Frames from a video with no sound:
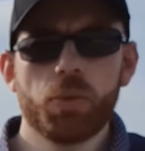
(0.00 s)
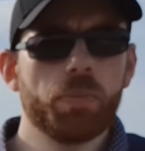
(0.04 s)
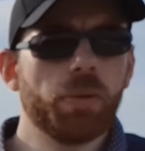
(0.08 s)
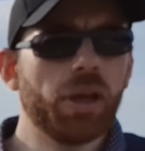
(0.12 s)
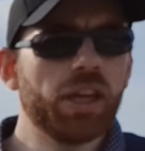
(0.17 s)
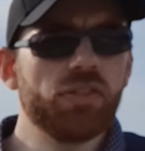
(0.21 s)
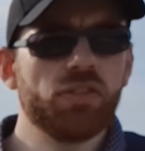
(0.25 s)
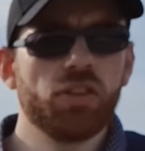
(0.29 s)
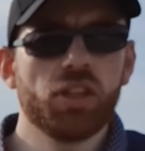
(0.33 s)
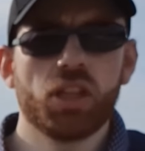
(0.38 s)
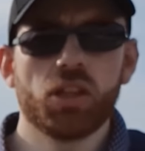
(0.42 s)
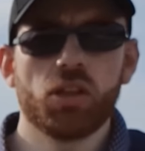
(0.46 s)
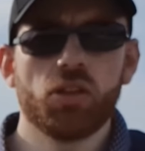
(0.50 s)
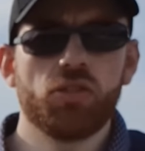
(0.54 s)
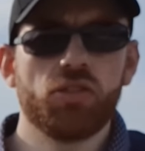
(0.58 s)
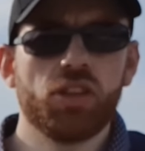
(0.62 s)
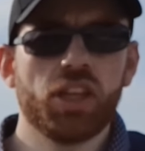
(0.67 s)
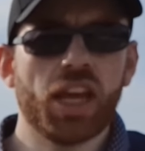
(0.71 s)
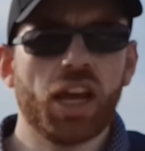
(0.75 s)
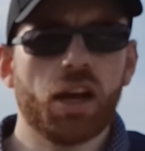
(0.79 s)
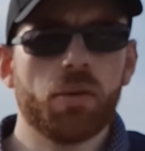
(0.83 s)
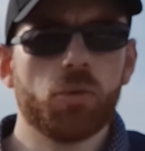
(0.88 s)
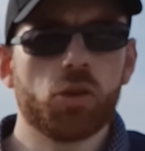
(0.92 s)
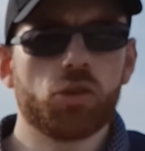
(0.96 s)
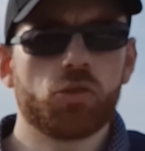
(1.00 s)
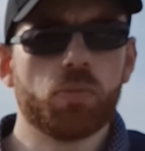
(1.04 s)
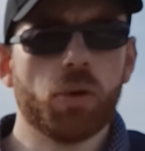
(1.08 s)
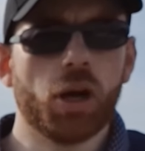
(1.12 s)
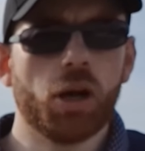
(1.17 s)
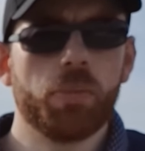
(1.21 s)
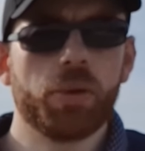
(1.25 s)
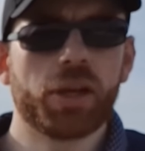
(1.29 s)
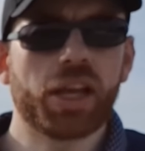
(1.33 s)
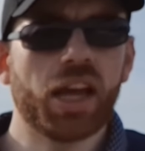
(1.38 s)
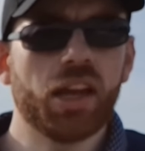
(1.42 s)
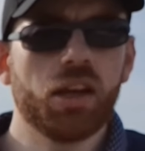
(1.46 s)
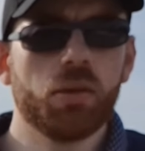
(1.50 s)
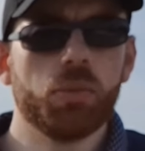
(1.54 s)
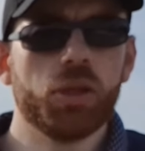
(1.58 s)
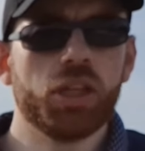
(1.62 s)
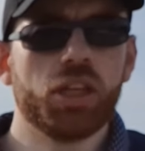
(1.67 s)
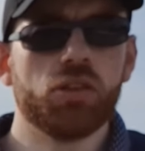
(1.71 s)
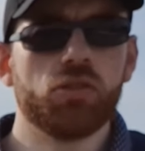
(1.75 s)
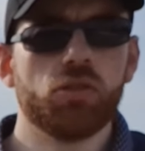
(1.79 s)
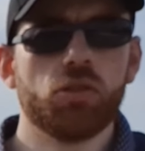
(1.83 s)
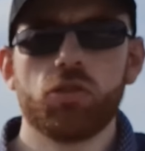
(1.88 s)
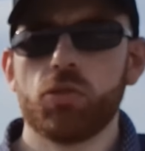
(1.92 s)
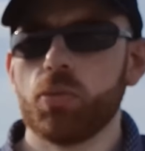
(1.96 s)
basically going to see how much mile per gallon we
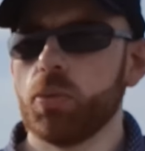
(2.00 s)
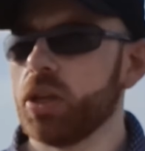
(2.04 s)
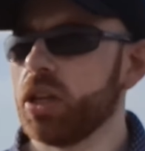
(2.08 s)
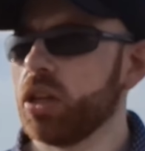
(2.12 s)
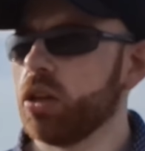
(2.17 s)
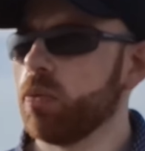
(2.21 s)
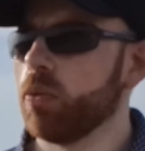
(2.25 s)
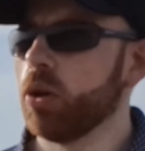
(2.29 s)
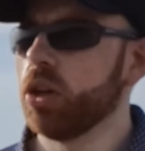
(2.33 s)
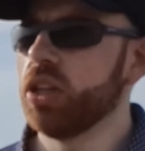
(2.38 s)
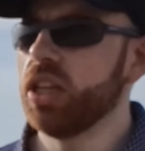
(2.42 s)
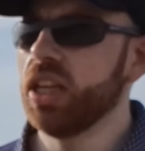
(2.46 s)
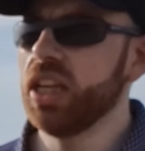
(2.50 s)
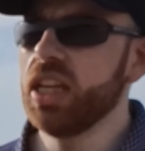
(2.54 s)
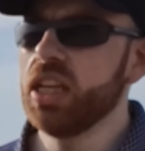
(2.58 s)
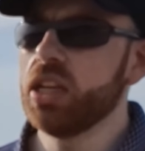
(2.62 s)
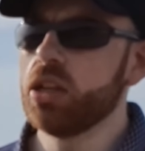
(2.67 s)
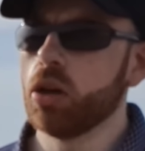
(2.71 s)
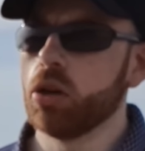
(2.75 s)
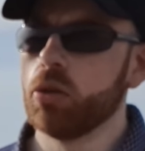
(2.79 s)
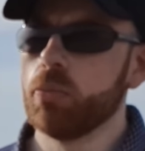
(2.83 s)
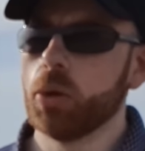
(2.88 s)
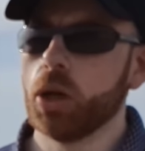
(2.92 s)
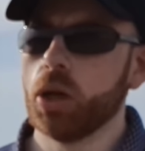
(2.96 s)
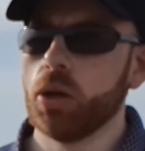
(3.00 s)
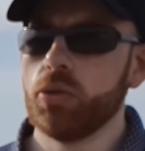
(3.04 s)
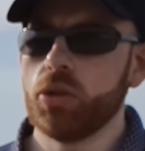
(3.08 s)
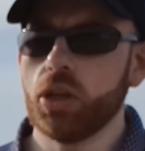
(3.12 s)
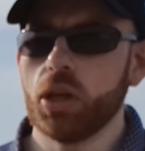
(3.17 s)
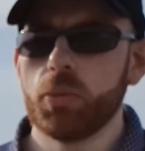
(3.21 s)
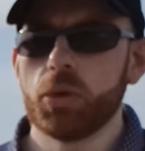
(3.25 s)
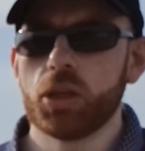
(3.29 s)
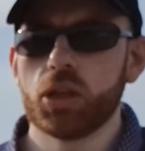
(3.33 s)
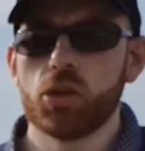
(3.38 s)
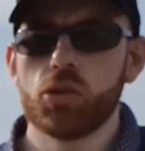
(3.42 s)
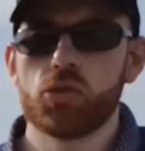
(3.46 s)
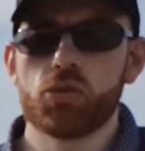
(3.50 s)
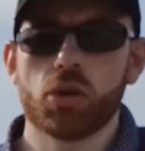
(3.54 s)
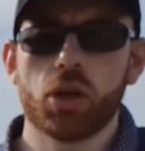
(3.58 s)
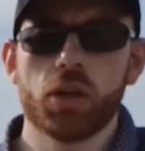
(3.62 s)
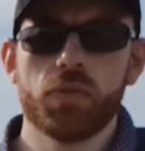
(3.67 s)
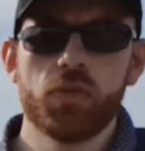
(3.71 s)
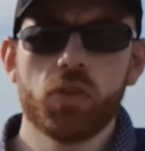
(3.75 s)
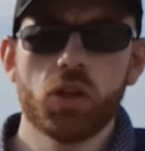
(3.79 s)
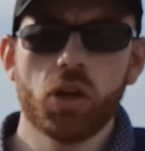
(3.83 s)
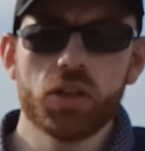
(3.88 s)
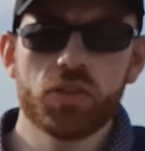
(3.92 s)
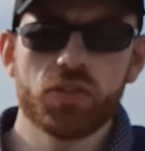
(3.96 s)
can do. So we're going to run the eco mode and we're going to drive
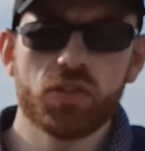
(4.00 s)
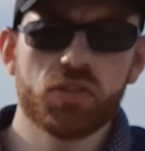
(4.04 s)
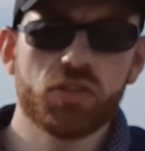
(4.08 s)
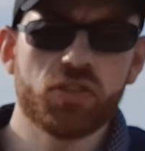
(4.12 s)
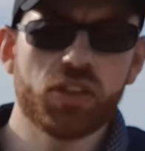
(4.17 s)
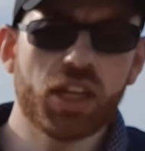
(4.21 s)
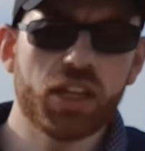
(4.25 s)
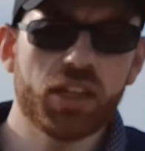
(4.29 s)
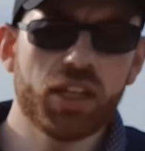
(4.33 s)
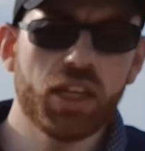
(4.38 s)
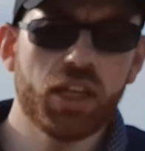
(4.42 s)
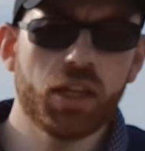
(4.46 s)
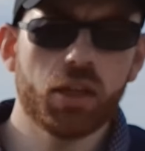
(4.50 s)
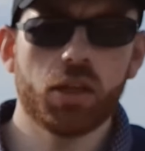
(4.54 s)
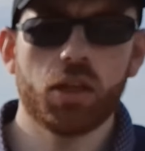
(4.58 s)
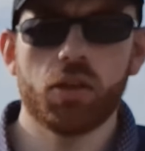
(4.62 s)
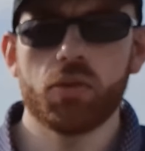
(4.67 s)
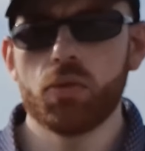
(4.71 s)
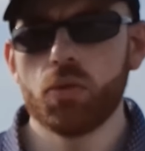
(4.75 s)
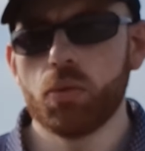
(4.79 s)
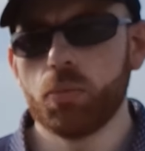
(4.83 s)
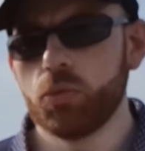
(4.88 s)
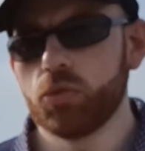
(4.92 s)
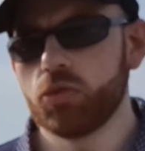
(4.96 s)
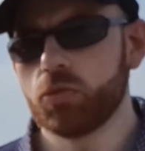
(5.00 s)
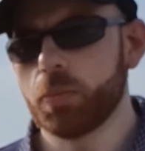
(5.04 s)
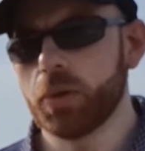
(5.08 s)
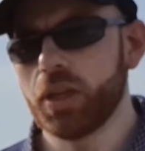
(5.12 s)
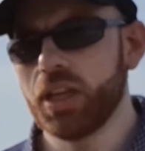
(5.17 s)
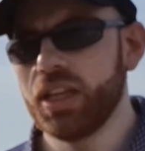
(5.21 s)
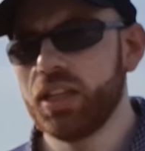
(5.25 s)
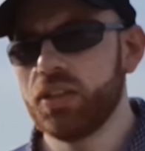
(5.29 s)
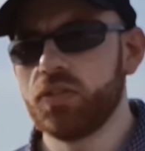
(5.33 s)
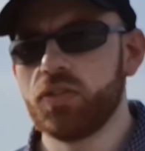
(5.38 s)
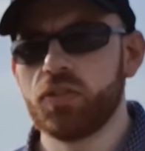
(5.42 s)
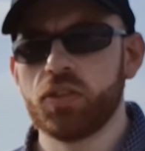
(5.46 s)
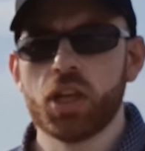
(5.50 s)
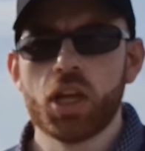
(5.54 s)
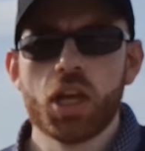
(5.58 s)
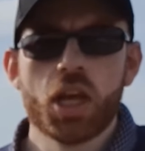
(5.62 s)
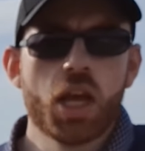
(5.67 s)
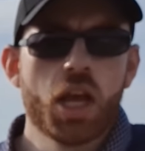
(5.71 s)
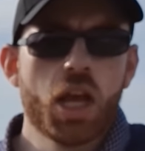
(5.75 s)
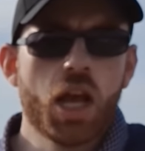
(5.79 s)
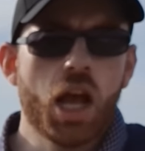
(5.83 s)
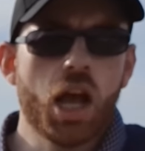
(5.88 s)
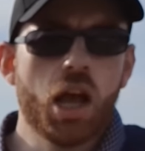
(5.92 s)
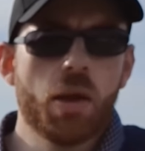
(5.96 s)
nice and steady at normal speeds.
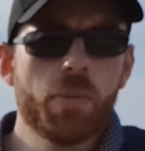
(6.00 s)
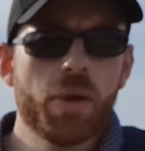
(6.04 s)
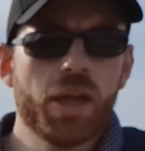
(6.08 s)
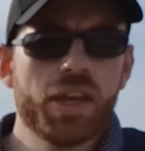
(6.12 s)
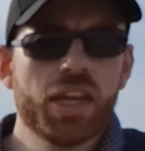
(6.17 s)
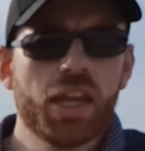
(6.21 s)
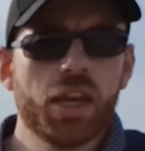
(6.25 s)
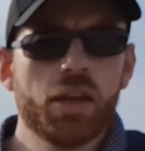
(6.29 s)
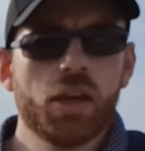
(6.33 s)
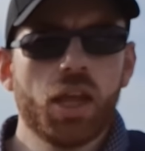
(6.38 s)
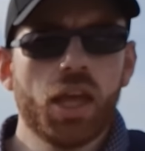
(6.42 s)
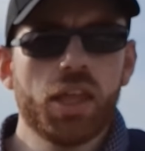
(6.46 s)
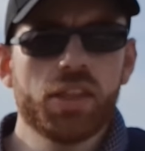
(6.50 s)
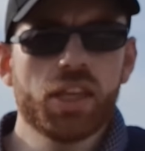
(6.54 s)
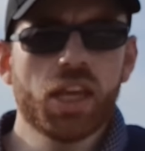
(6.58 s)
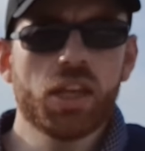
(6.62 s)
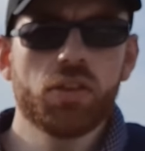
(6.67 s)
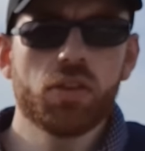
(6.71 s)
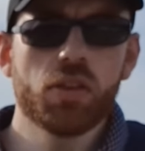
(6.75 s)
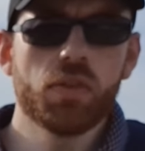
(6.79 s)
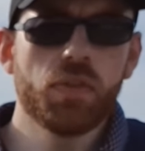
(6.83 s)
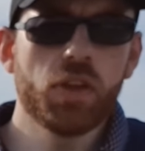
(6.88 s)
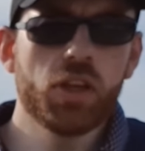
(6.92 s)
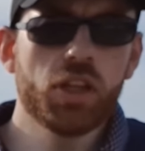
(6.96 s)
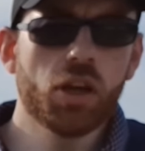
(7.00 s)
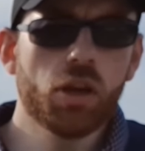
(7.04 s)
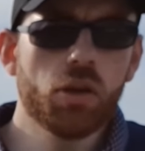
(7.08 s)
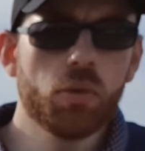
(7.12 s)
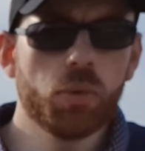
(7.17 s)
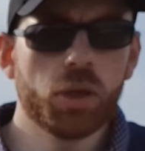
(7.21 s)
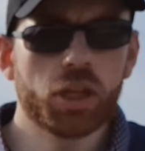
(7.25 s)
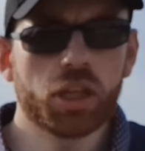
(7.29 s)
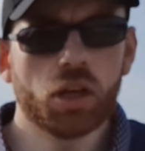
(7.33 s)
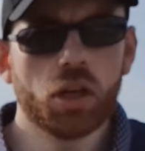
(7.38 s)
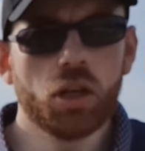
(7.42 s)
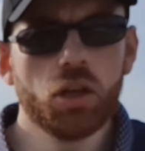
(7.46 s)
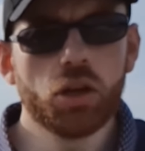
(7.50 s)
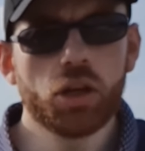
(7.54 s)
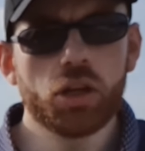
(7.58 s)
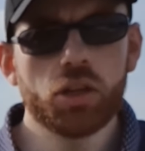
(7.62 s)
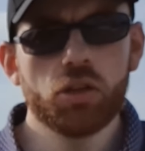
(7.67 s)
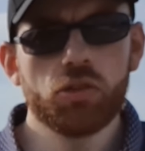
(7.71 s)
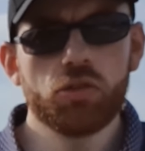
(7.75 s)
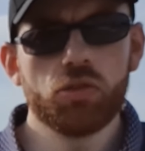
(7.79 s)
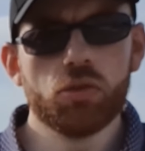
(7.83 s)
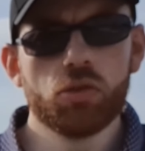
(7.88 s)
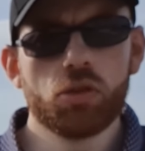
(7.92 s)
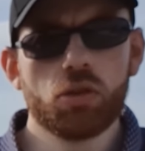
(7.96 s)
And then at the end of the video, we're going to look at
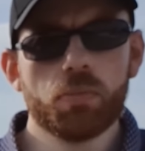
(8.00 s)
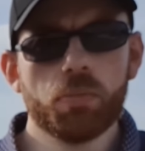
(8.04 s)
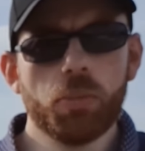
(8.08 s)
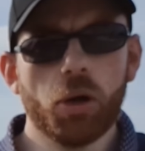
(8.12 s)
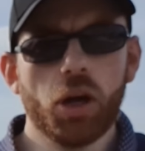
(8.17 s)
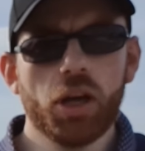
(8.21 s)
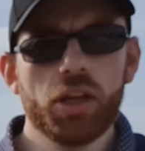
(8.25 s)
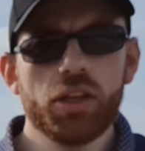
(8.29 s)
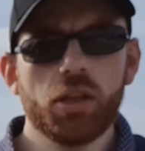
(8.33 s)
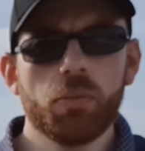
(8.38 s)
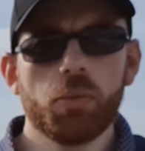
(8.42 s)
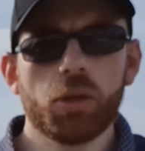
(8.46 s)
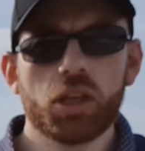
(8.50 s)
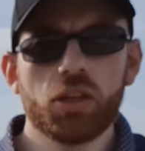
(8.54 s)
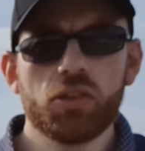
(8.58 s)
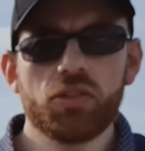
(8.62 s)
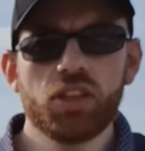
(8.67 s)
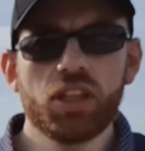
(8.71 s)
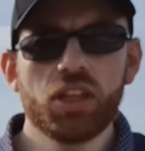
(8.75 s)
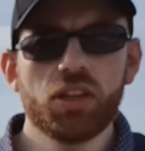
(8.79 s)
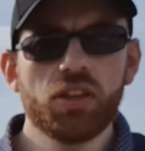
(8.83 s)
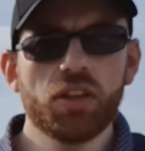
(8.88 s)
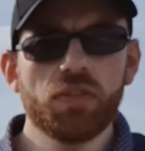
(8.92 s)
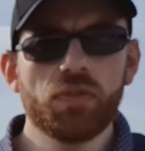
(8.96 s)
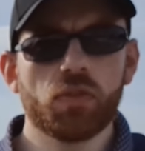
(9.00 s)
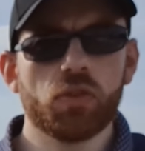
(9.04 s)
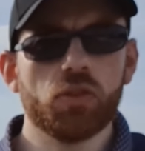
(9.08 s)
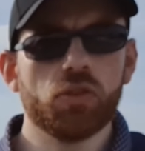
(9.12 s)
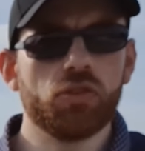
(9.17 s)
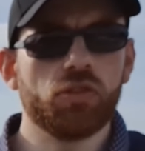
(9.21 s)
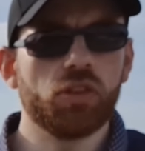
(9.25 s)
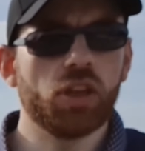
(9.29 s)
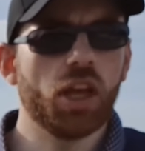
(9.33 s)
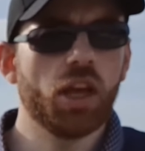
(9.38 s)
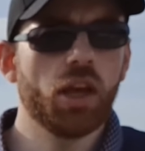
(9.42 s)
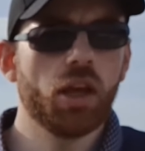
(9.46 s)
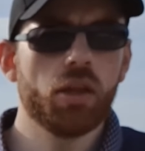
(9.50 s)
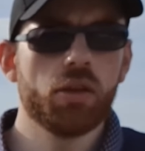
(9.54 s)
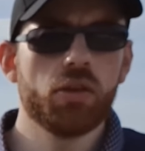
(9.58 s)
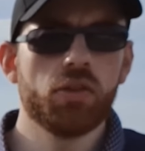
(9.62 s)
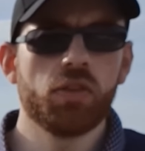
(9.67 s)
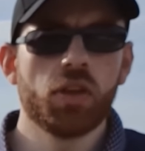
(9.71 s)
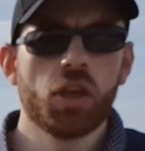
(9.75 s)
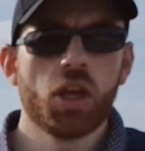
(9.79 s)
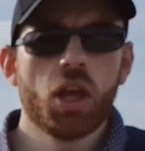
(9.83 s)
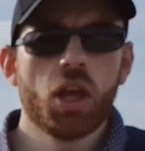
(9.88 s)
the two combined and we're going to see the difference. And